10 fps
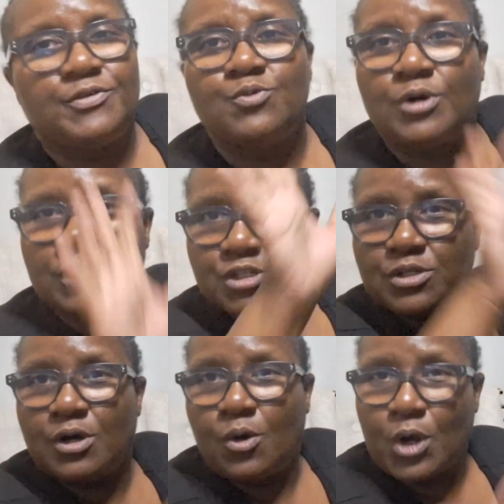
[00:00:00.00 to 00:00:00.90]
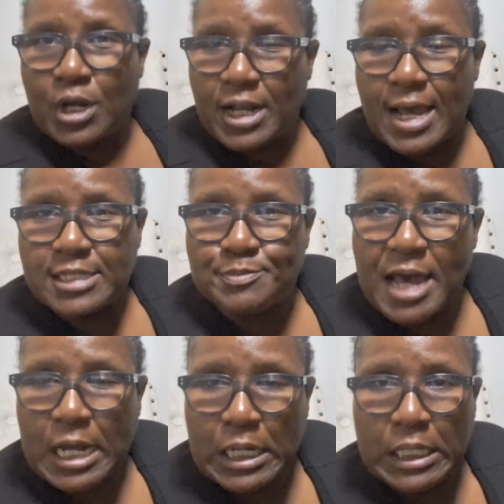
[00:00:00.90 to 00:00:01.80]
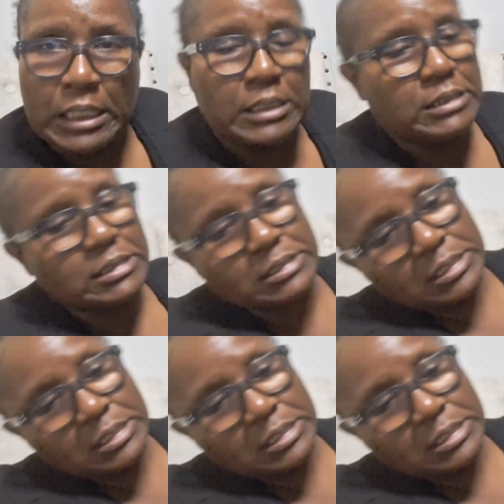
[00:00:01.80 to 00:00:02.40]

if you want to organize by colors.